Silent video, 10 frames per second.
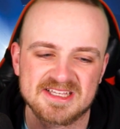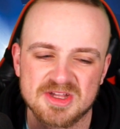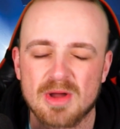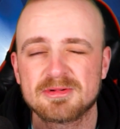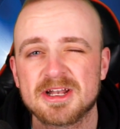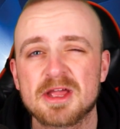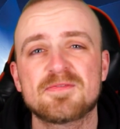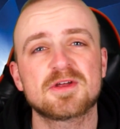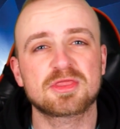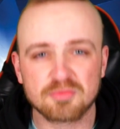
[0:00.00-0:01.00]
So I'm going to go
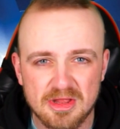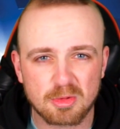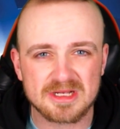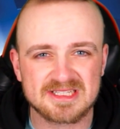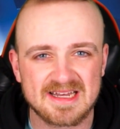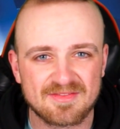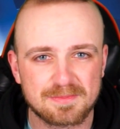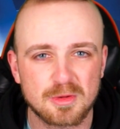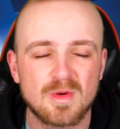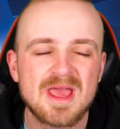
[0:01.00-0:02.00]
for a 3-1 to
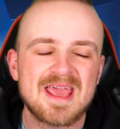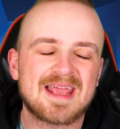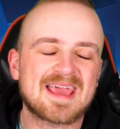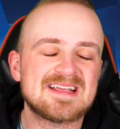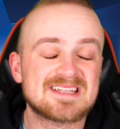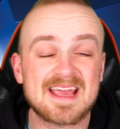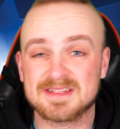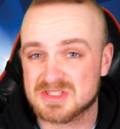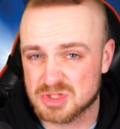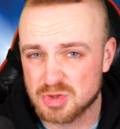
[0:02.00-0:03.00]
Liverpool in case it
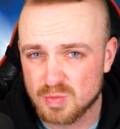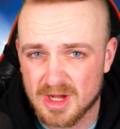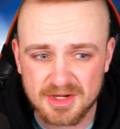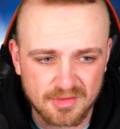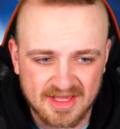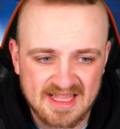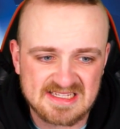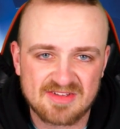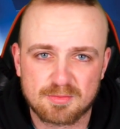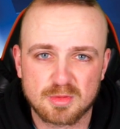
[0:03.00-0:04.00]
ends 2-1 or in
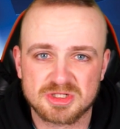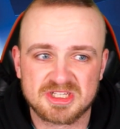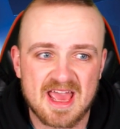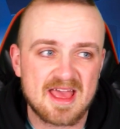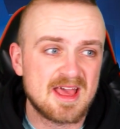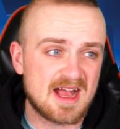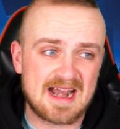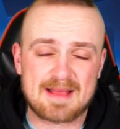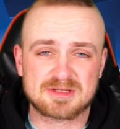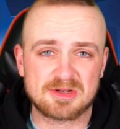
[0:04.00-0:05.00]
case Liverpool just get
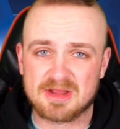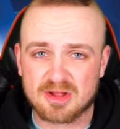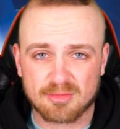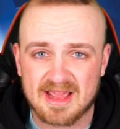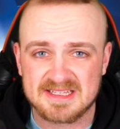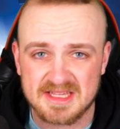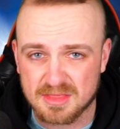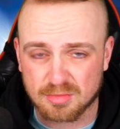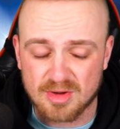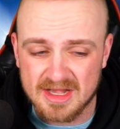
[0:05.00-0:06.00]
an absolutely crazy
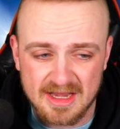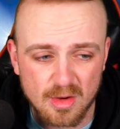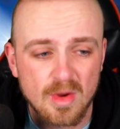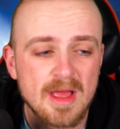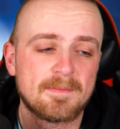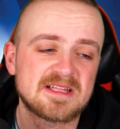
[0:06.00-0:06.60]
3-0.